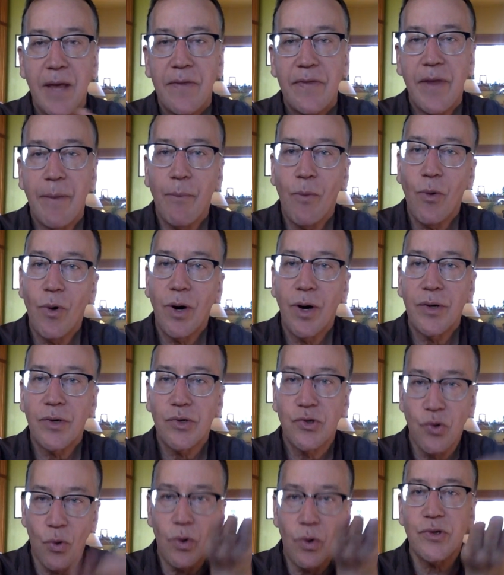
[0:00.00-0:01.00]
the more
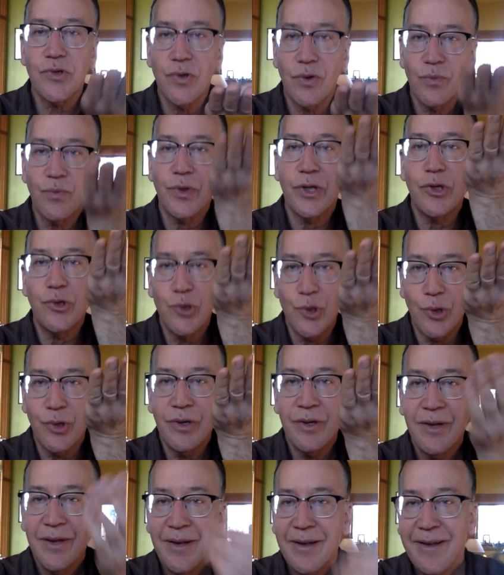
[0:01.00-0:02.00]
dorsal
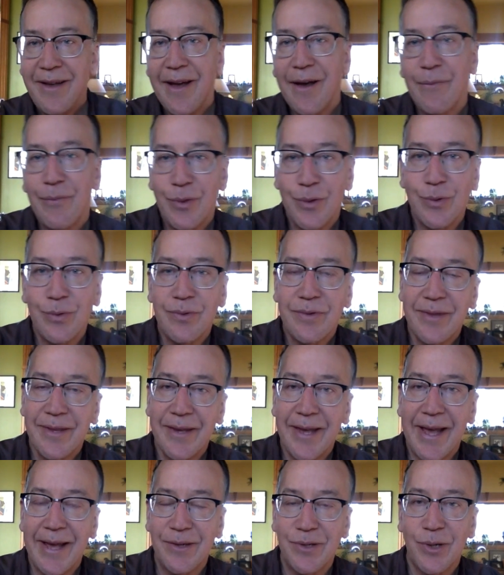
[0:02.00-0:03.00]
region of
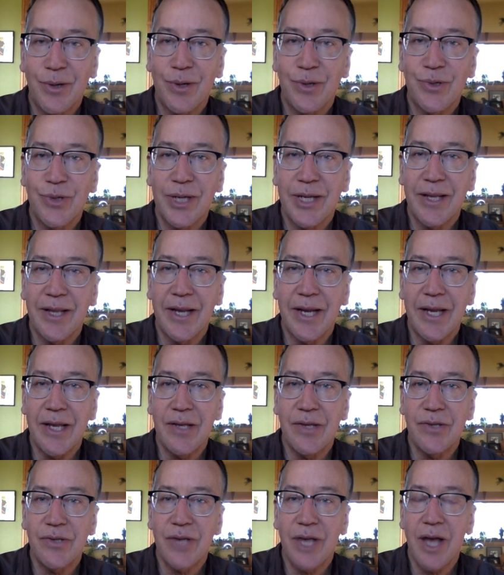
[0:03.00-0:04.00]
the anterior cingulate
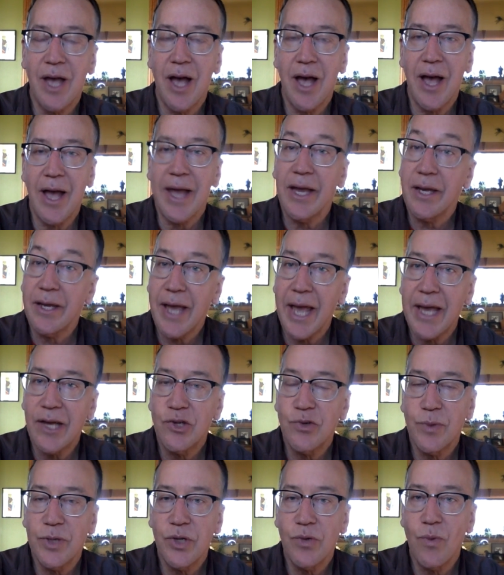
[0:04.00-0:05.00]
is
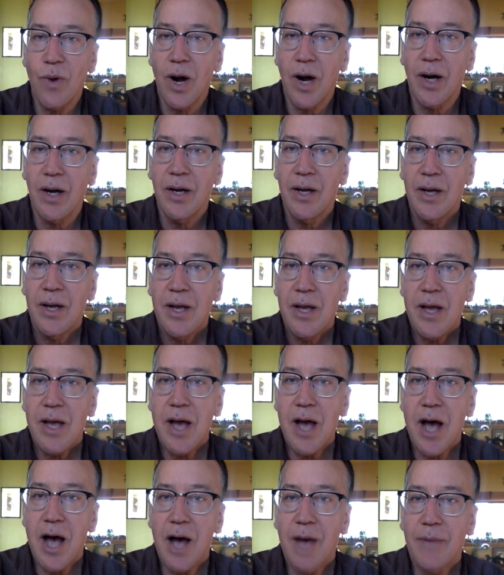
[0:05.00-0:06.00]
engaged when you are,
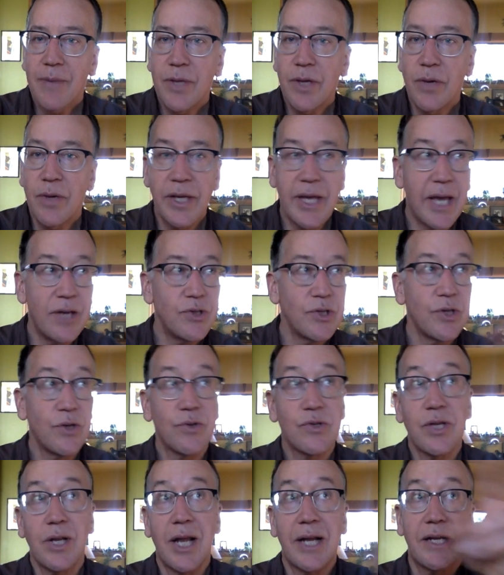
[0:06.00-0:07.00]
engaging
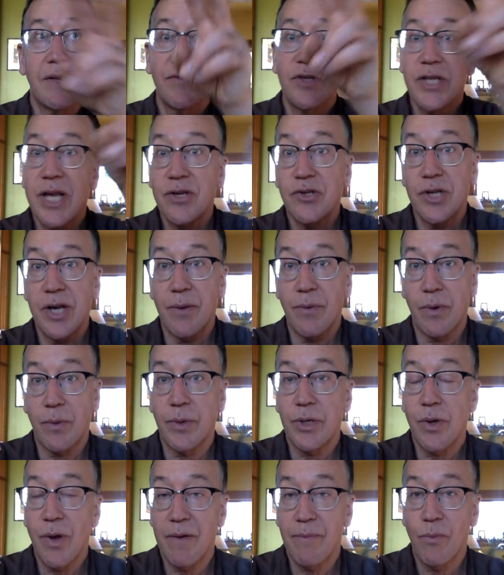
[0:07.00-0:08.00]
your selective attention network,
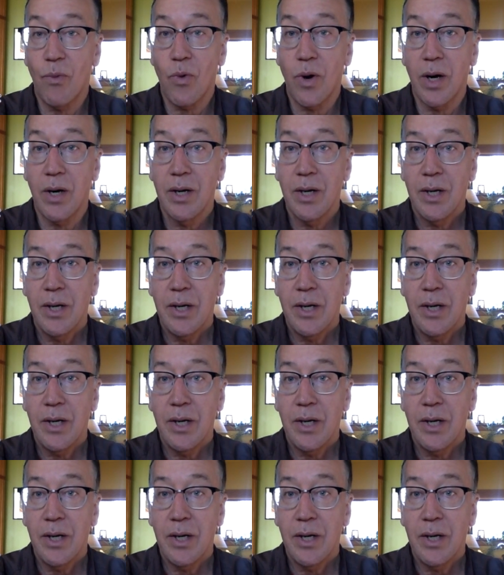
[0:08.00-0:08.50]
where you have more,